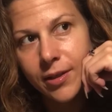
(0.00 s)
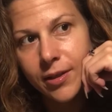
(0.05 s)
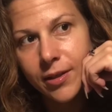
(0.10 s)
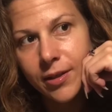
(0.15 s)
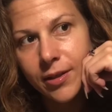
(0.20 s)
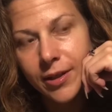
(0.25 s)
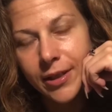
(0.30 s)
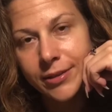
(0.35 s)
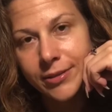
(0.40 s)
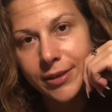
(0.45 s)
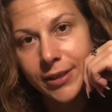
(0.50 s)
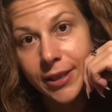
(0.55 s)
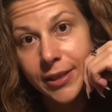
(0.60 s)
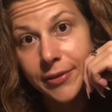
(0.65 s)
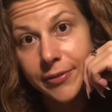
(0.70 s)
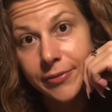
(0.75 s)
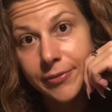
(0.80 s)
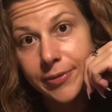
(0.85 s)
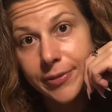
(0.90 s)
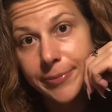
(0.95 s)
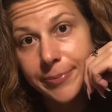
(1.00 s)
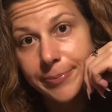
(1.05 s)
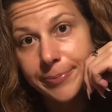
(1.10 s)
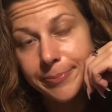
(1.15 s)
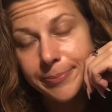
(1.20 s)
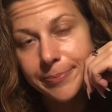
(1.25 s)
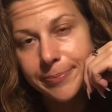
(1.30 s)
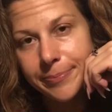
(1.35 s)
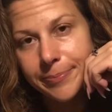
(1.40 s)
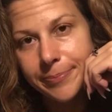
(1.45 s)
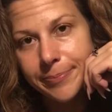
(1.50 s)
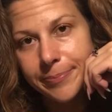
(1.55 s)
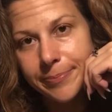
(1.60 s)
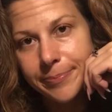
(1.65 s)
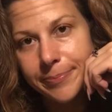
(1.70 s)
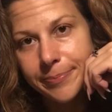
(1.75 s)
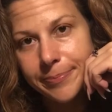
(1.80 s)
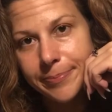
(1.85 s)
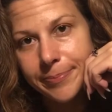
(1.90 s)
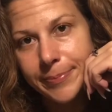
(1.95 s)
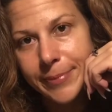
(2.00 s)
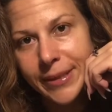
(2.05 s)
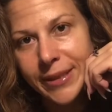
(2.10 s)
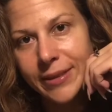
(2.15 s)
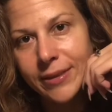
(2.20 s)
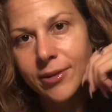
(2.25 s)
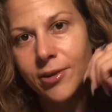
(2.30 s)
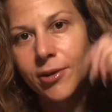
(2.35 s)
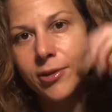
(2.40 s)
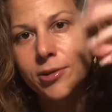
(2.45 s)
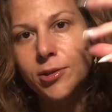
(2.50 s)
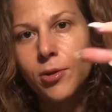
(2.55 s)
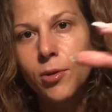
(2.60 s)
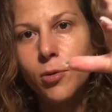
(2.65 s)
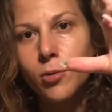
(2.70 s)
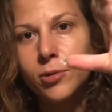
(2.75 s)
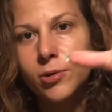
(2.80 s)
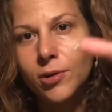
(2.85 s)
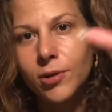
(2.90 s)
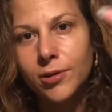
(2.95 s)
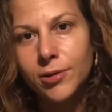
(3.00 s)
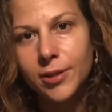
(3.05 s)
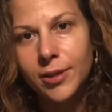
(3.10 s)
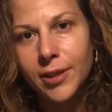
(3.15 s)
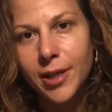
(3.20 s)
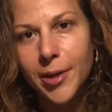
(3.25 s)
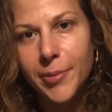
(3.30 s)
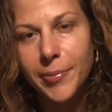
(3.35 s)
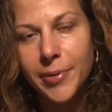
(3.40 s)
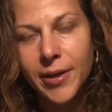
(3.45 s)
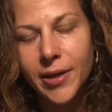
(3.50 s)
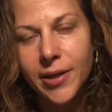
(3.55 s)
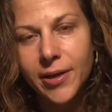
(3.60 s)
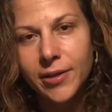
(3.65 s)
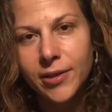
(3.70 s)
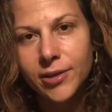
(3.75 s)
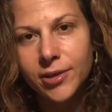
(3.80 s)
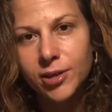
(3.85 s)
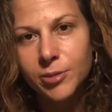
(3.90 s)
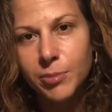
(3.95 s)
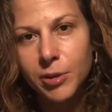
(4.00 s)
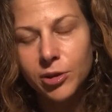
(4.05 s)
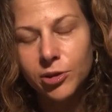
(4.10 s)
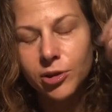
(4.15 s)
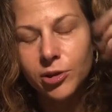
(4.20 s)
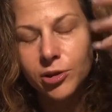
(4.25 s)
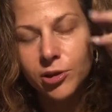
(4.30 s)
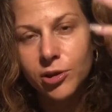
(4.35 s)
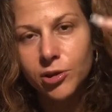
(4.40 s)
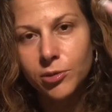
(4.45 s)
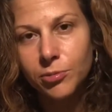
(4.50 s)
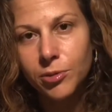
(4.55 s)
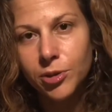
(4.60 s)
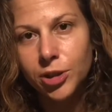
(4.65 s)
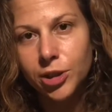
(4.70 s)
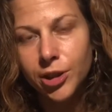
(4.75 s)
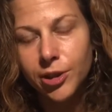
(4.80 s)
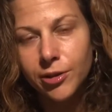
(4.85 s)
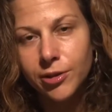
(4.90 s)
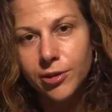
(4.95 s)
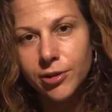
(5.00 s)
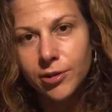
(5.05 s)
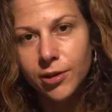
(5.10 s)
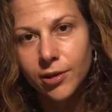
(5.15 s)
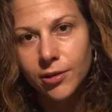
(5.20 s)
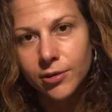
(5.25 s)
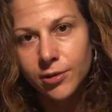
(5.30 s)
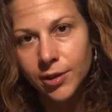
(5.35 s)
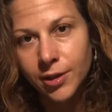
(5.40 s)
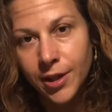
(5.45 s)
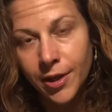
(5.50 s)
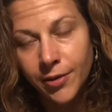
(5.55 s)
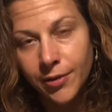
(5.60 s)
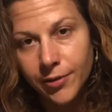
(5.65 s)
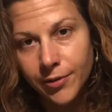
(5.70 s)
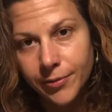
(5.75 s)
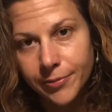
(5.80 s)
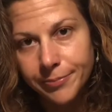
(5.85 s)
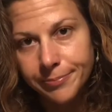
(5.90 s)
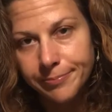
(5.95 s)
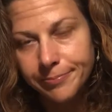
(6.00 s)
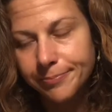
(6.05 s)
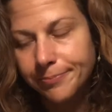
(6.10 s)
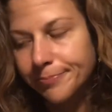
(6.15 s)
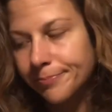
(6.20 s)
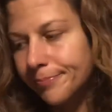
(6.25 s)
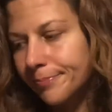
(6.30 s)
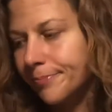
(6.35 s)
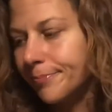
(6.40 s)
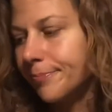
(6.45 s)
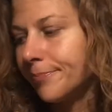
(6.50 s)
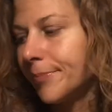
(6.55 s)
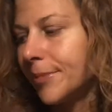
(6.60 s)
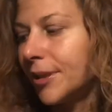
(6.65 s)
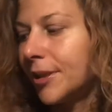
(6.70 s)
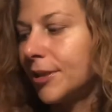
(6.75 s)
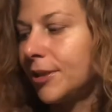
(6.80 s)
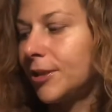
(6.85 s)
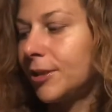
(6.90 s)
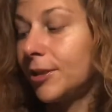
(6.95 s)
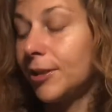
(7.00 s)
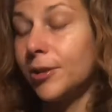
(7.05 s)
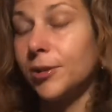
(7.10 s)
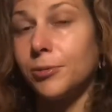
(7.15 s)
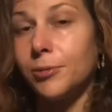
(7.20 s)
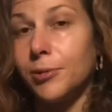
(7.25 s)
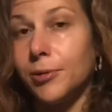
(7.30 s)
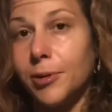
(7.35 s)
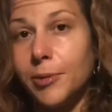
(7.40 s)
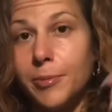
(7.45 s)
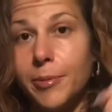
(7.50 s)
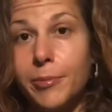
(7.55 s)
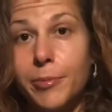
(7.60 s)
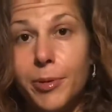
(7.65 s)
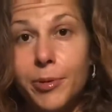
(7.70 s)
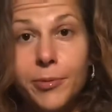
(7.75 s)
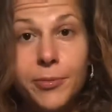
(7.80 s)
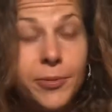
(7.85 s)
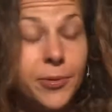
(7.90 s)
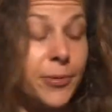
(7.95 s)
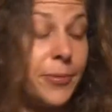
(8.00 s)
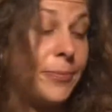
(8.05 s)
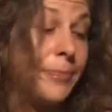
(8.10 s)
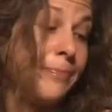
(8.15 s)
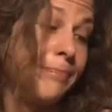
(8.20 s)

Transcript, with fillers: It's a gift. And not to hold on to that pain and especially since we share a son together. It's it's really been beautiful.